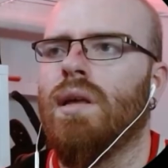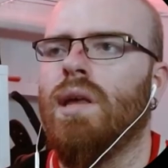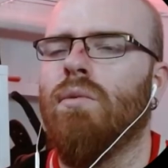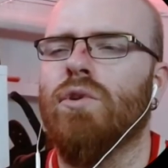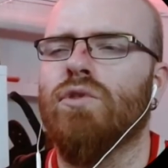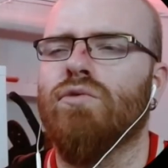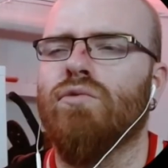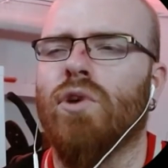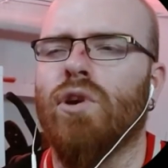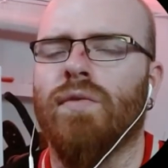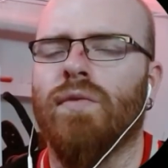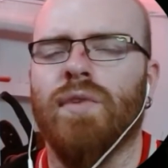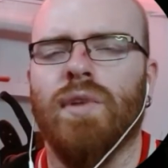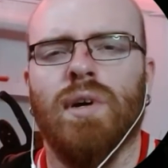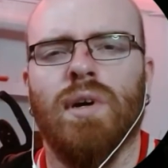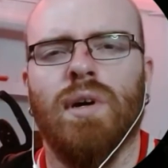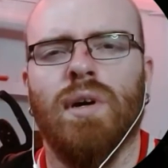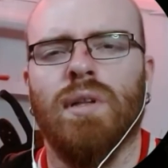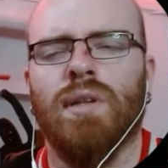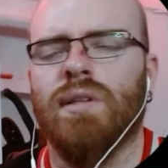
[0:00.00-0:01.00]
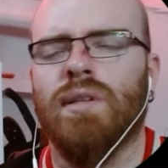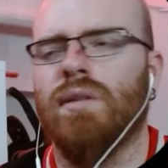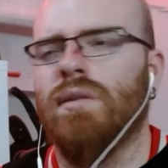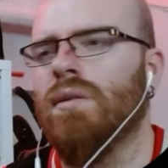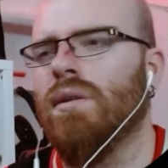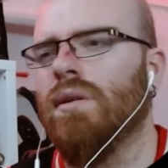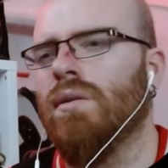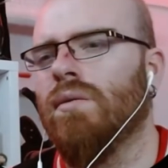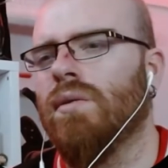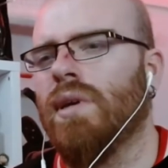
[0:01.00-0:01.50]
He was one of the
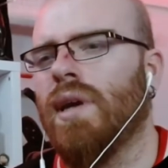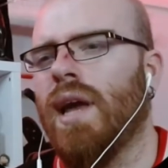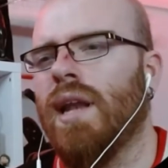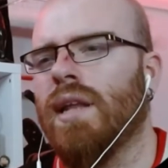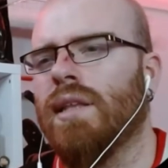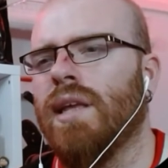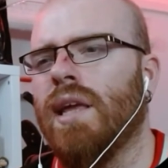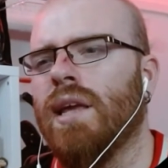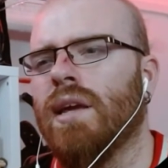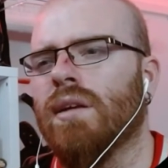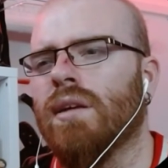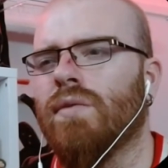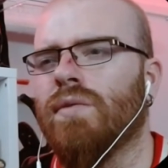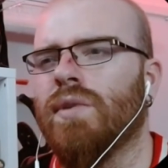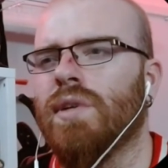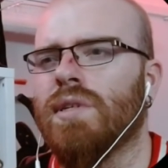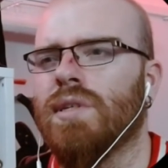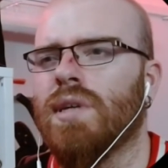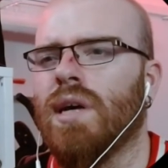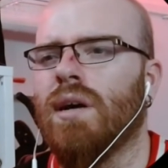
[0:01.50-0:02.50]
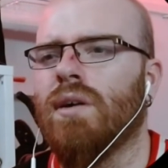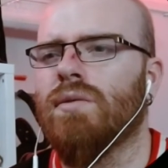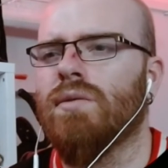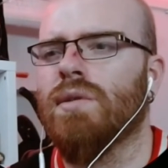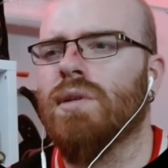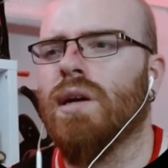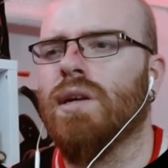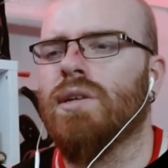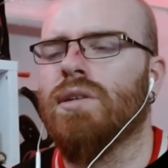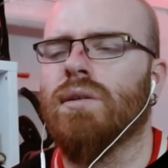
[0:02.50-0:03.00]
caretakers of this house,
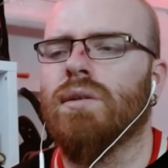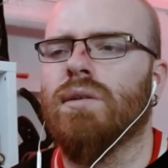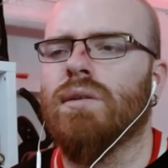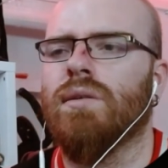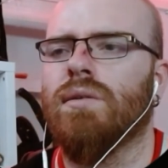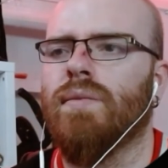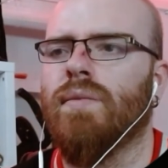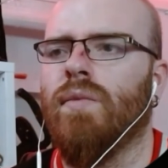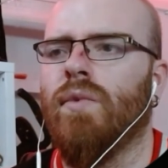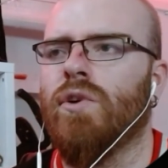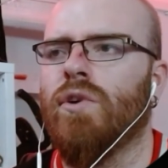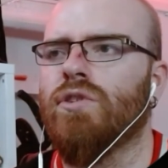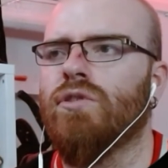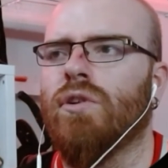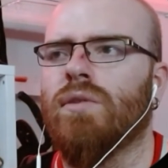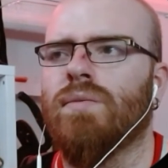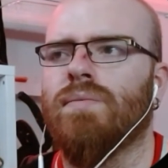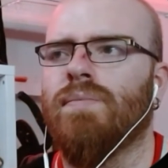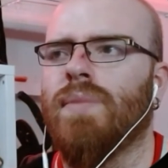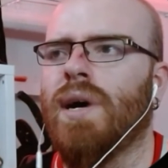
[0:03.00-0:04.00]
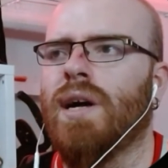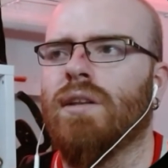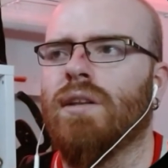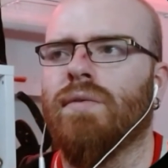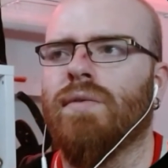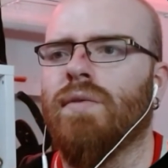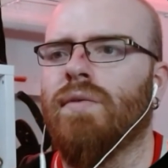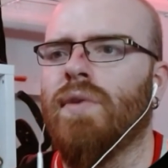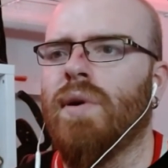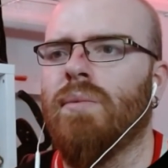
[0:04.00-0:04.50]
actually. Was not part of
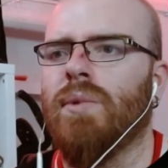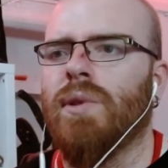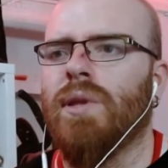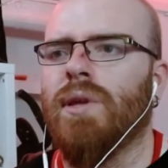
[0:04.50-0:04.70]
the family.